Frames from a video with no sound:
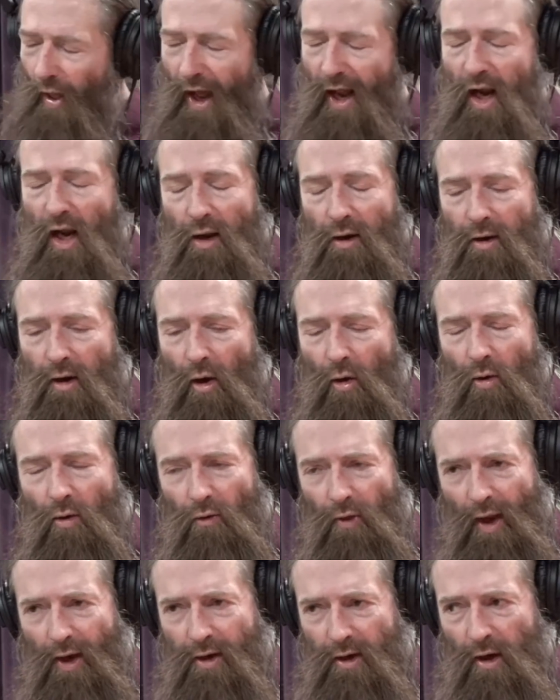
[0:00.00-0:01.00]
that. So
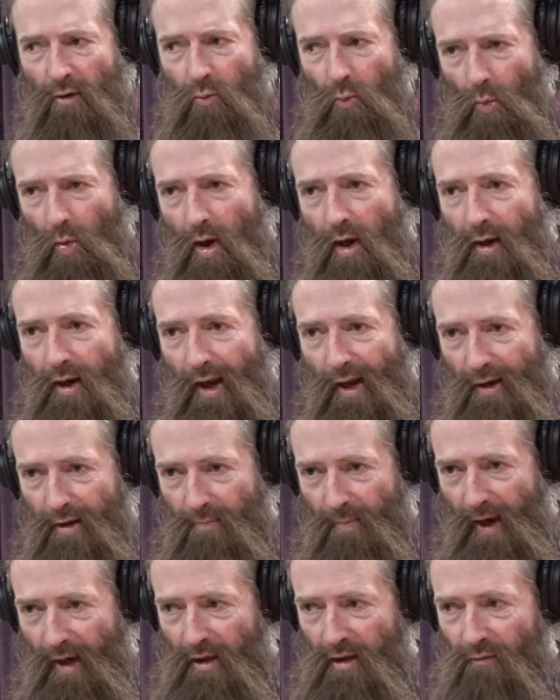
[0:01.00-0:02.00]
that's just one
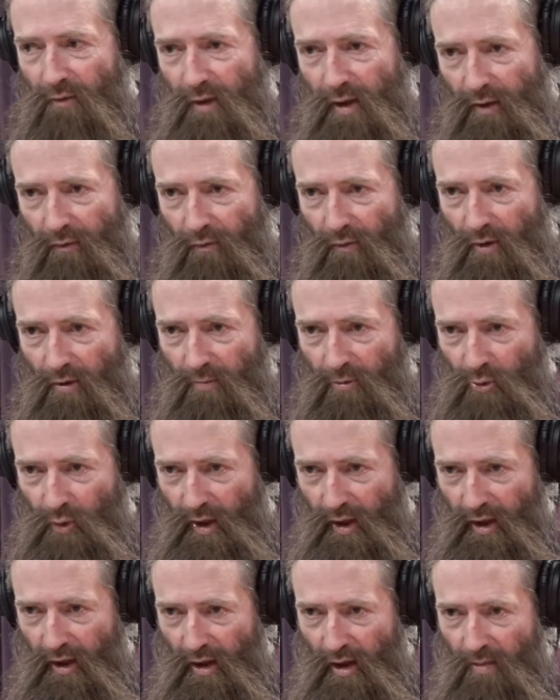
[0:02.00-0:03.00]
aspect of the difference
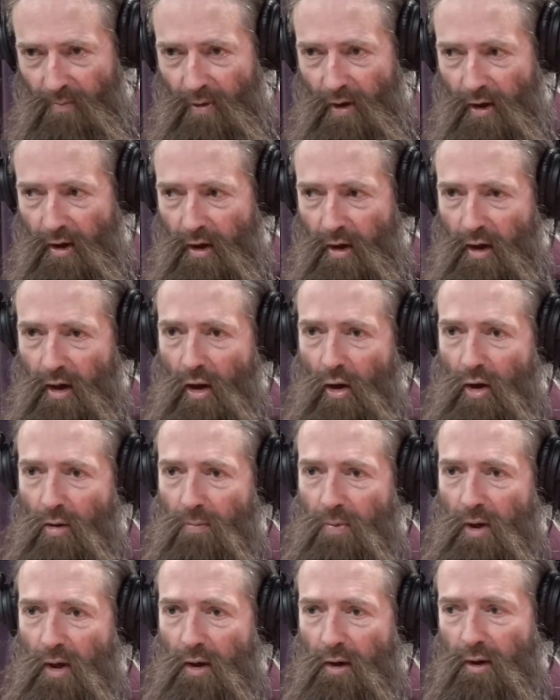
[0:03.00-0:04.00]
between a younger person and an older
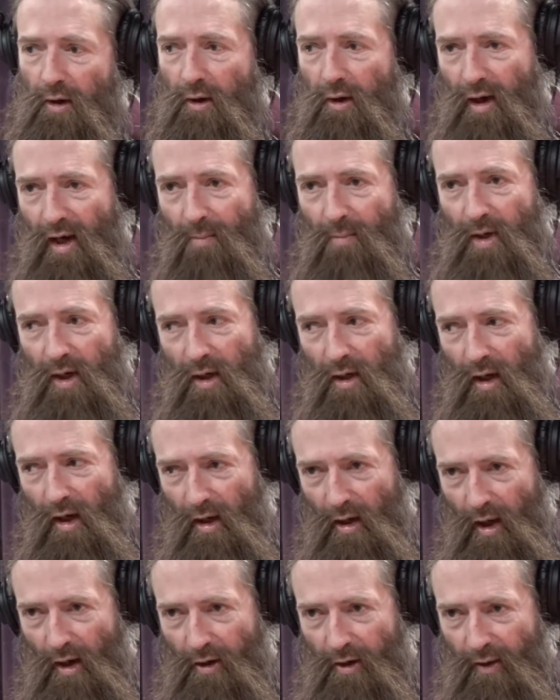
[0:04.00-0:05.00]
person. So let me
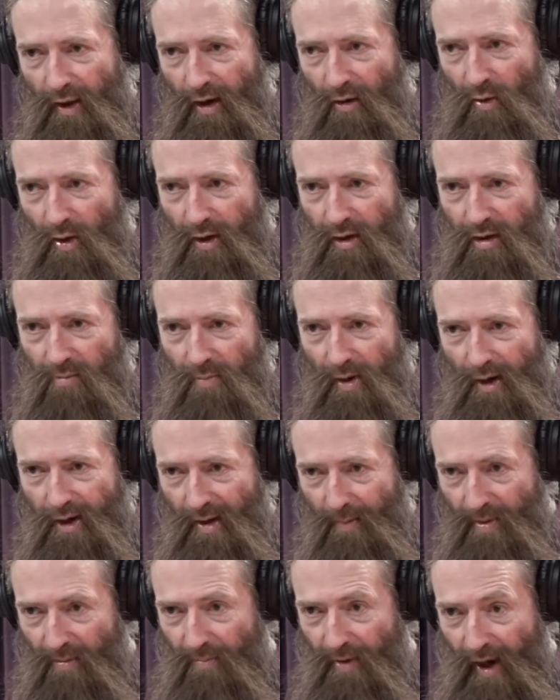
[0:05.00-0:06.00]
answer that question by
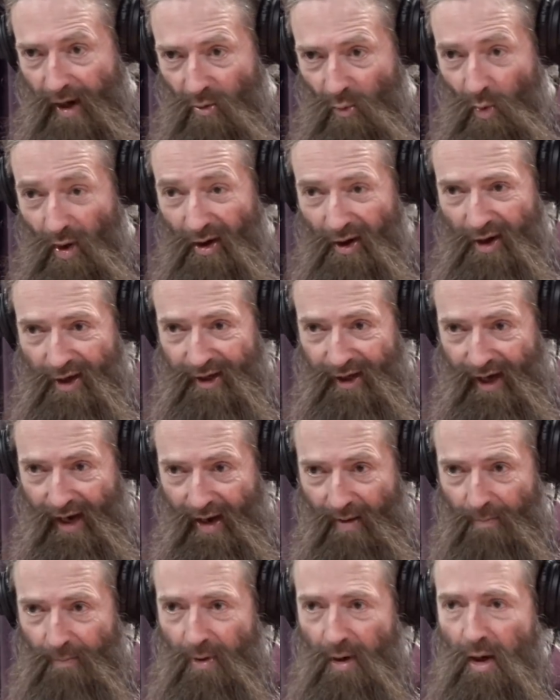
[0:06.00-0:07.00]
stepping back one
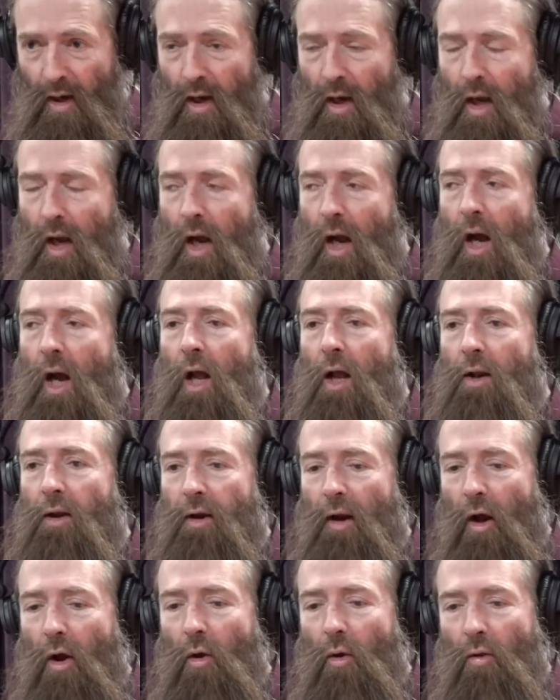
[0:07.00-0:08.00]
step. Okay.
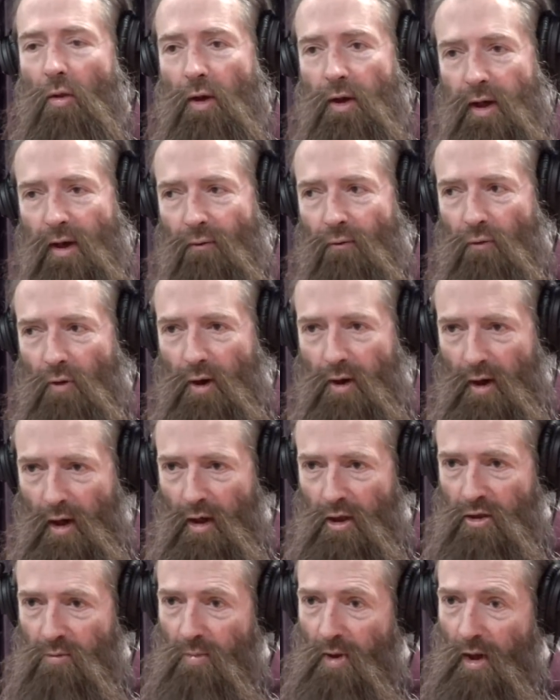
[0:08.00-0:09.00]
So the difference
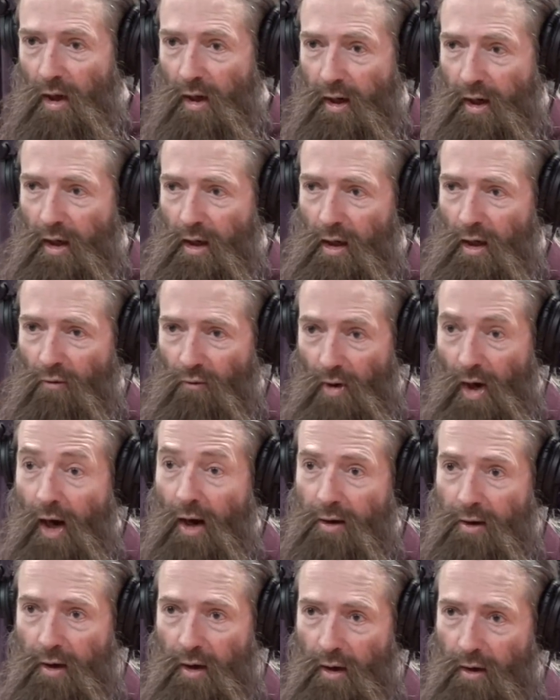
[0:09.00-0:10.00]
ultimately
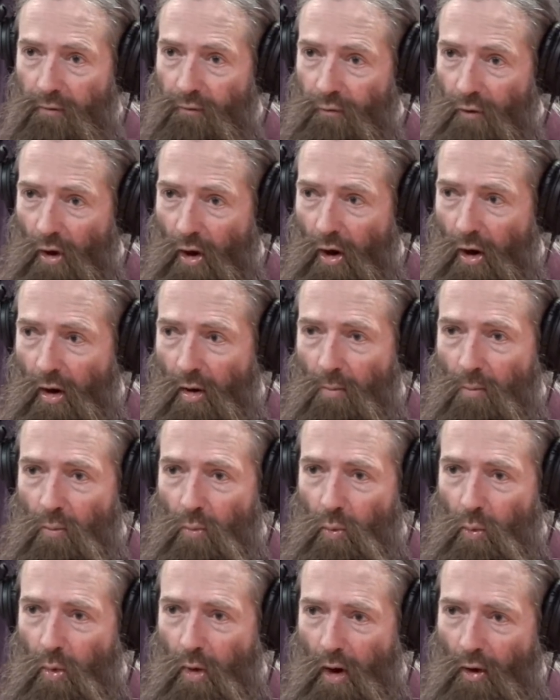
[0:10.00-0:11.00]
arises
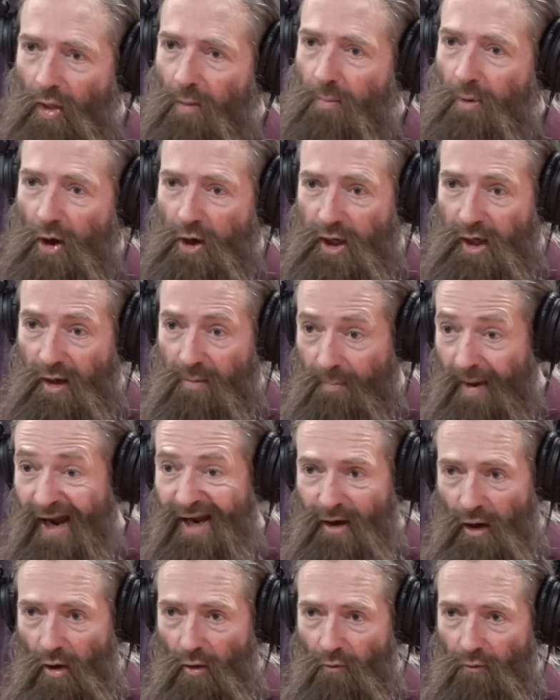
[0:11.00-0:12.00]
from what the body is made
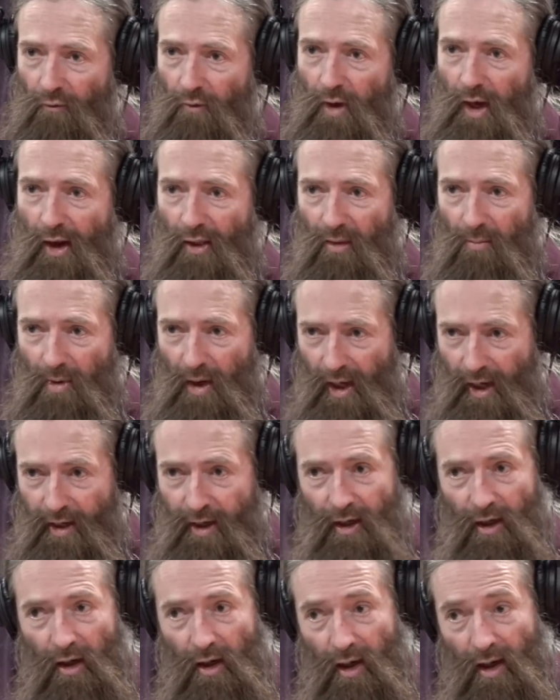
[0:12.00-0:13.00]
made of at the
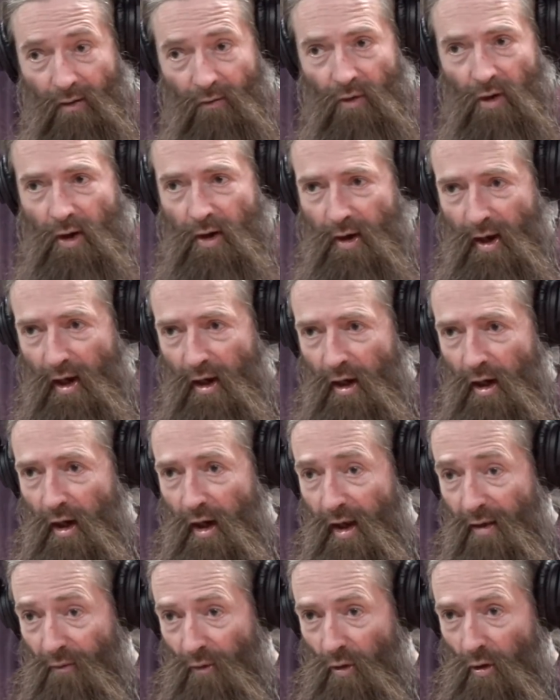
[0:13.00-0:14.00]
molecular level and cellular
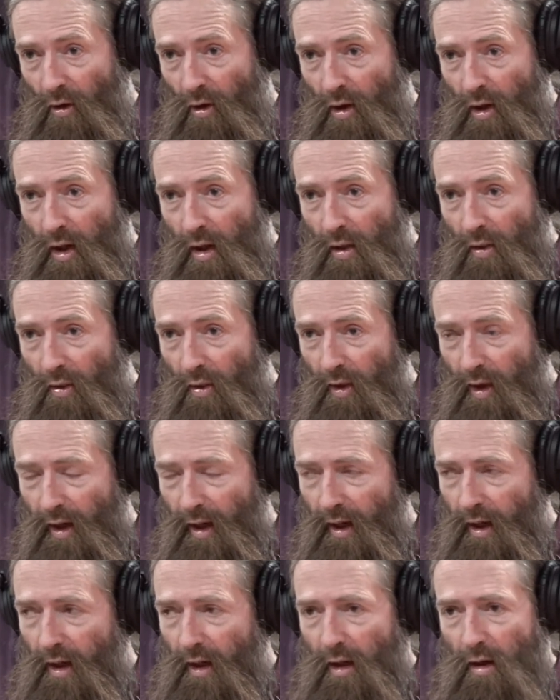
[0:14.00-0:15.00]
level.
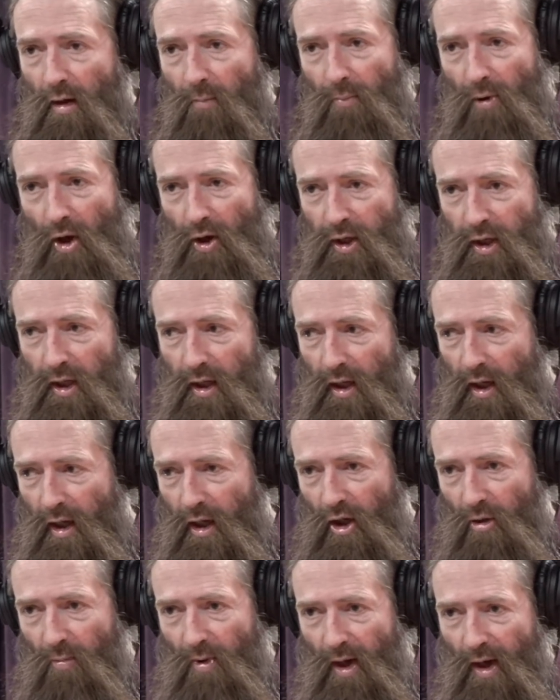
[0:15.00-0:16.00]
The body
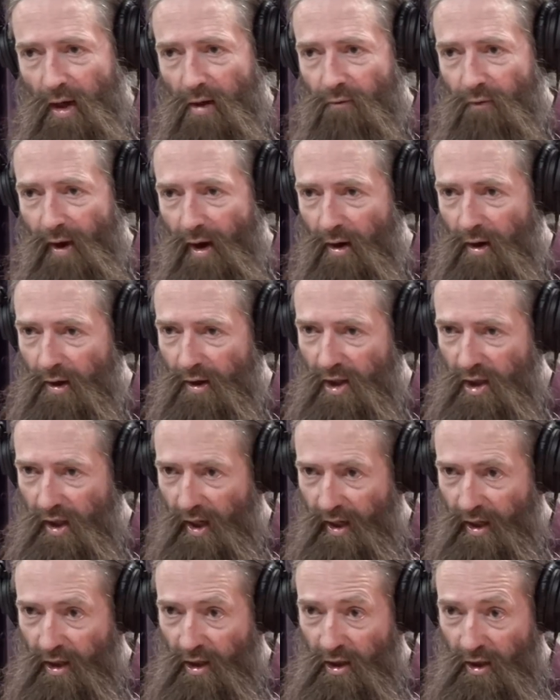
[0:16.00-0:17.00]
accumulates various
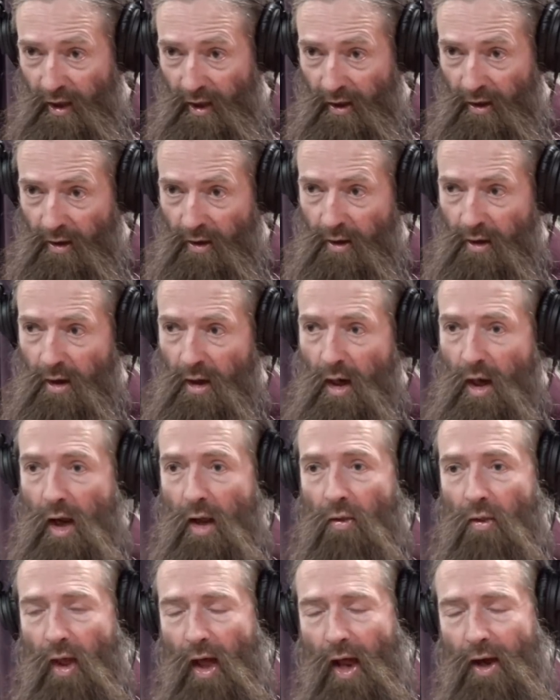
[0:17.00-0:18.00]
changes
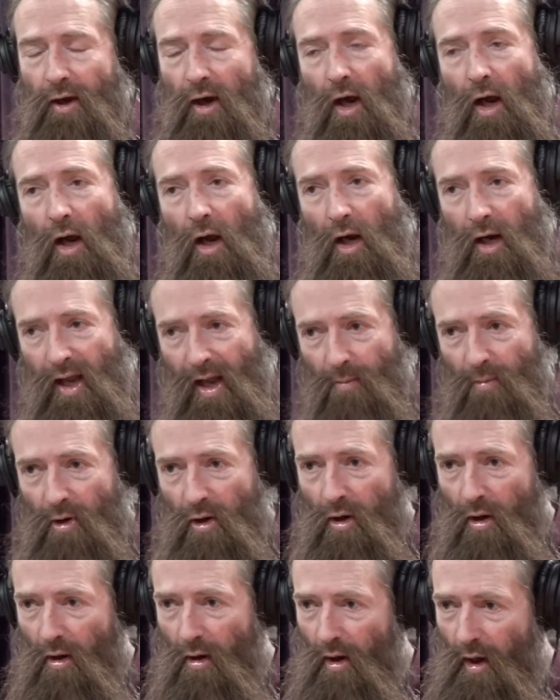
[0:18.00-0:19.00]
that are
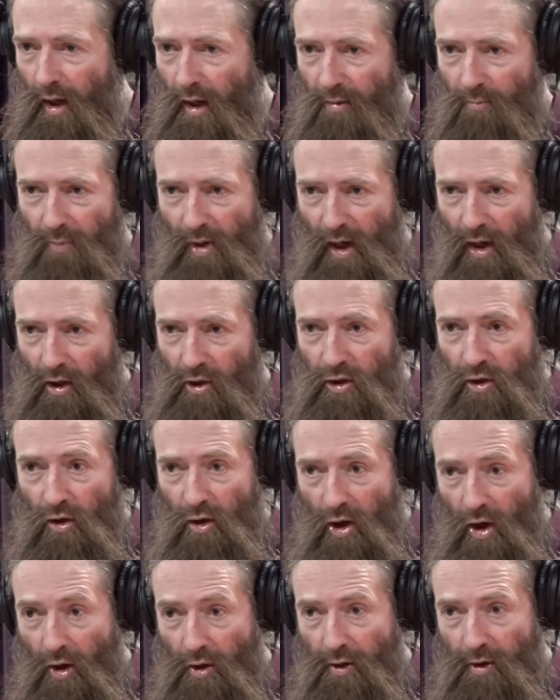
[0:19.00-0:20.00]
chemical and biological
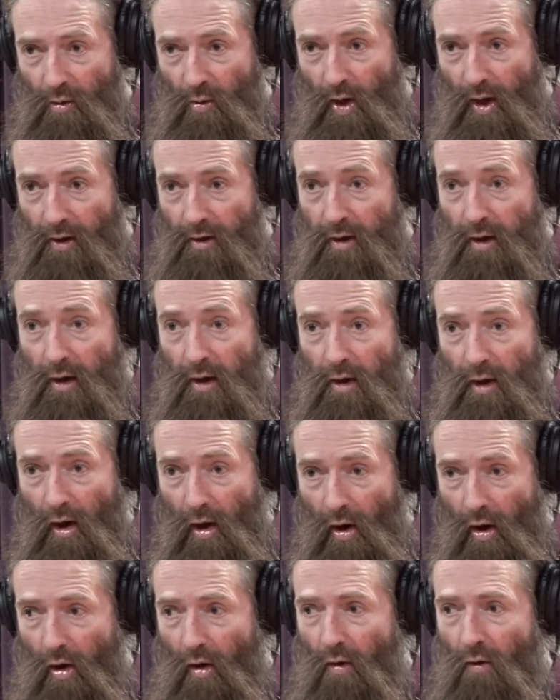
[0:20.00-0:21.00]
consequences
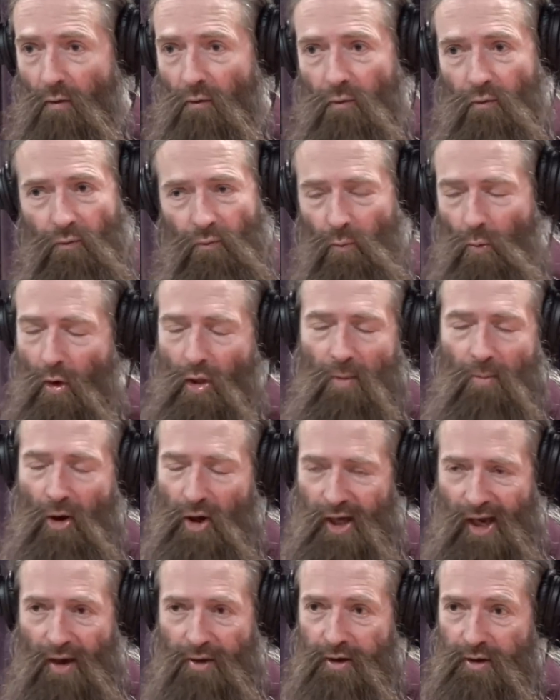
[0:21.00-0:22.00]
of what the
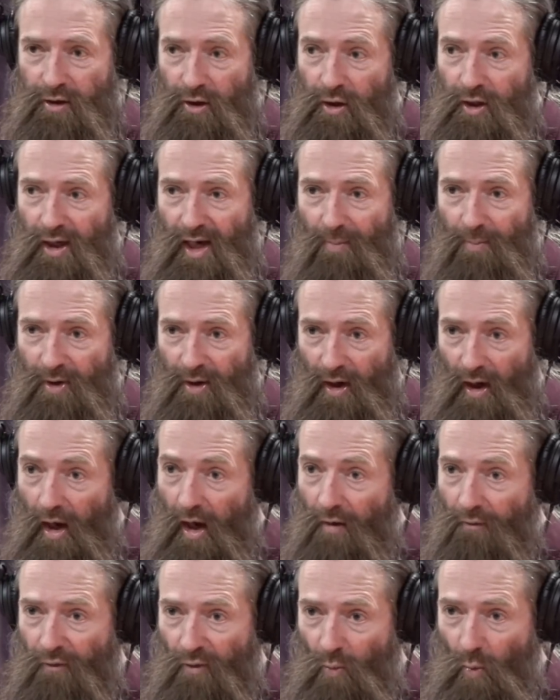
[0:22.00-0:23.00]
body has to do to keep us
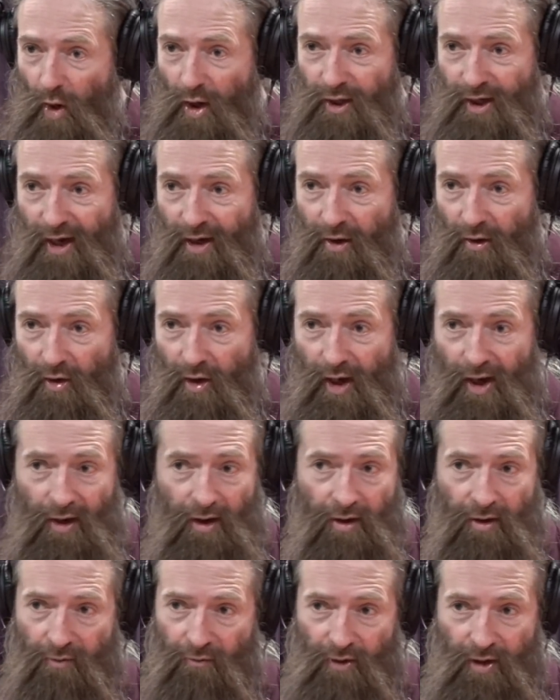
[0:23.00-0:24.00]
alive from one day to the
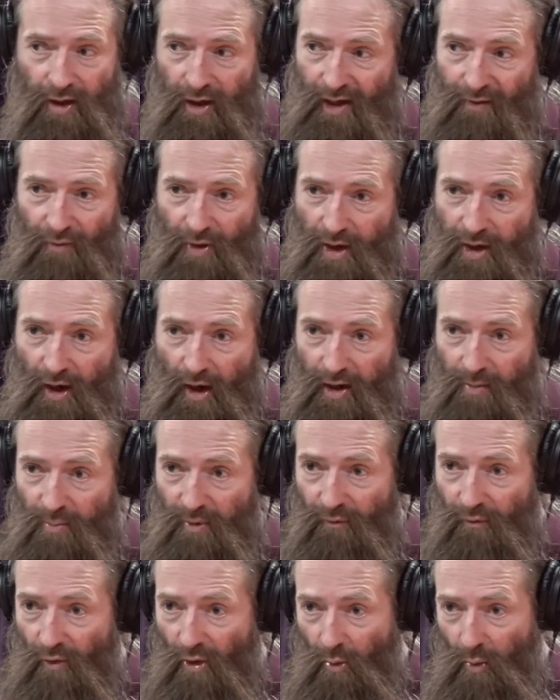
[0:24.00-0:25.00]
next, even starting
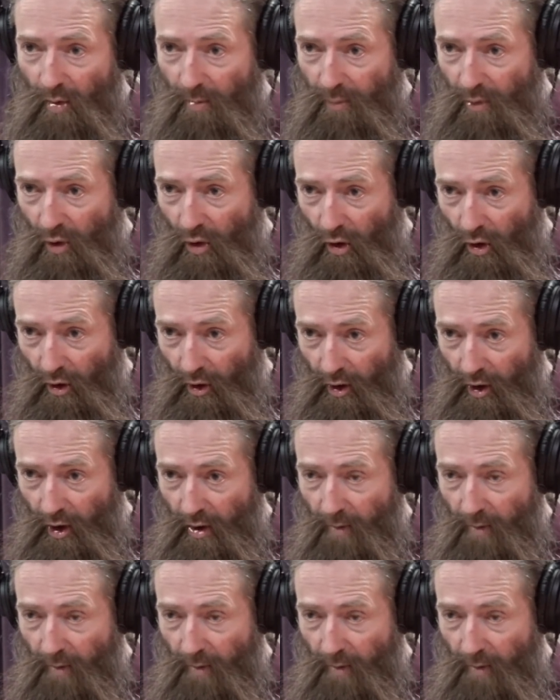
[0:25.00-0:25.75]
before we're born.